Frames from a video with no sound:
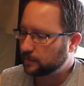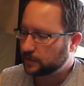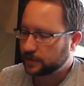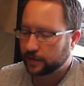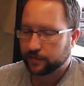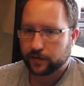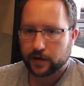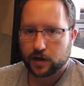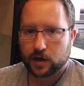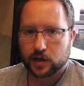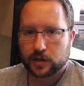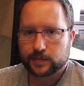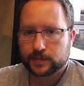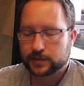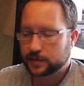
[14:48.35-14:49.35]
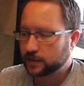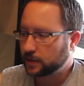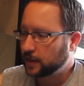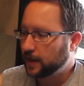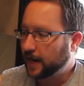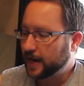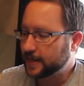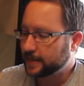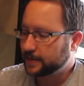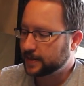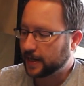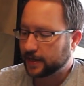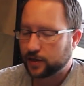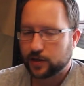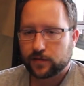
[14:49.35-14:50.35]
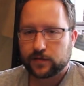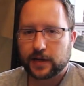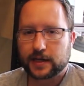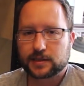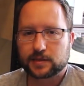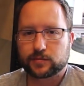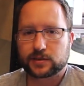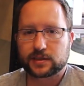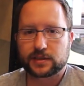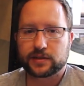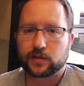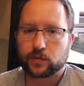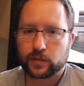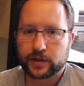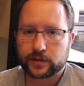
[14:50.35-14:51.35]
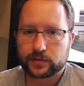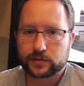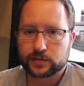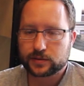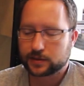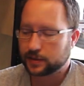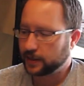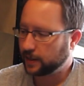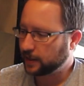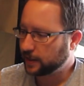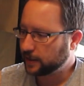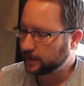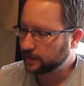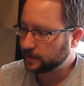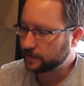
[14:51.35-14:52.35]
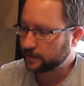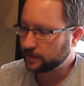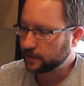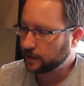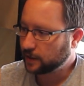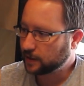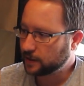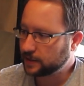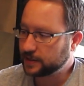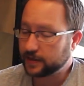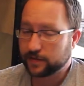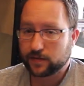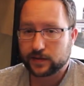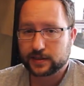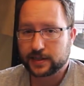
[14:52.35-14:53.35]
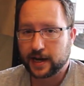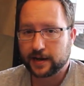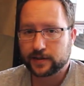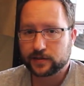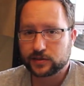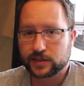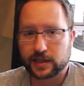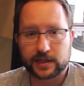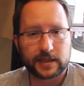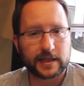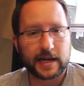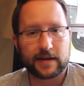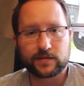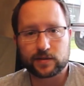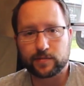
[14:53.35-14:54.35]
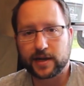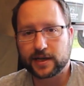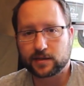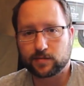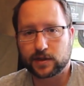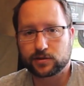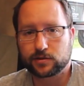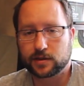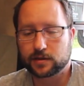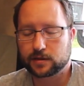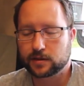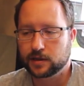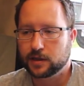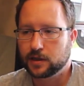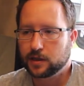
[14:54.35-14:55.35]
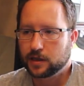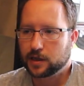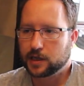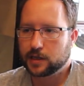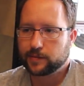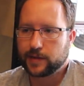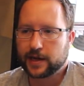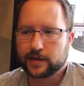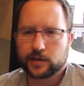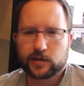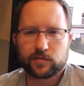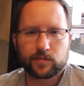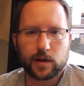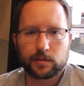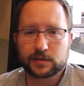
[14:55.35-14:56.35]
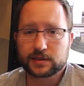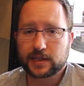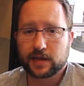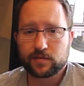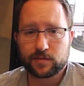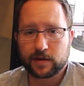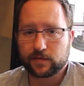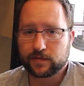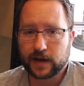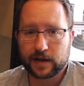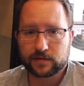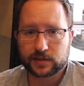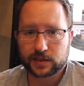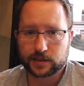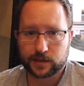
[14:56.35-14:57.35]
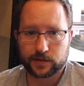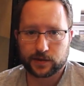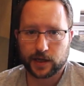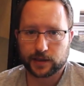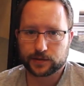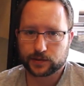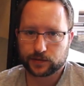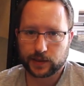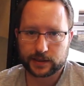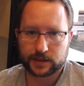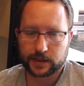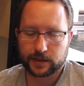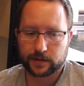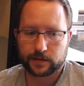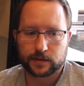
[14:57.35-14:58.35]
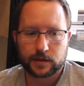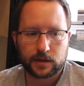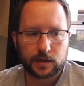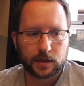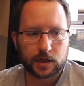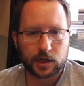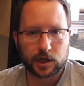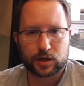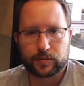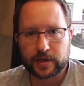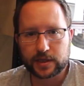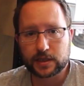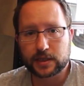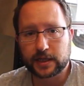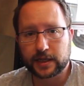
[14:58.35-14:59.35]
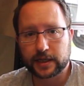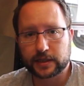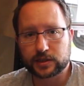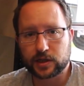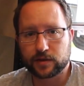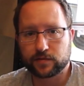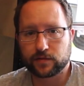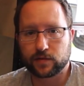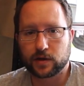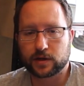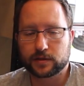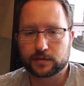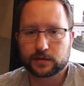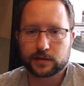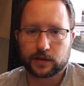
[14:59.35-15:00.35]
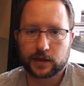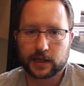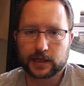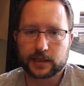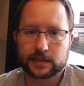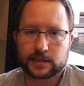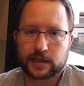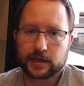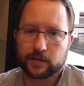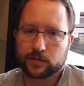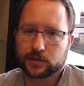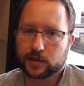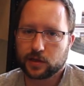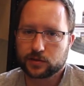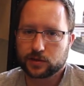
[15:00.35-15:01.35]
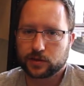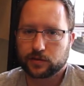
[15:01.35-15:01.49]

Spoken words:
different hubs. I could have got some steel wheels and different tires. They didn't have to match my truck. I could have probably saved about $500–600 right there. And then the hitch on the front, you know, like I said, it was close to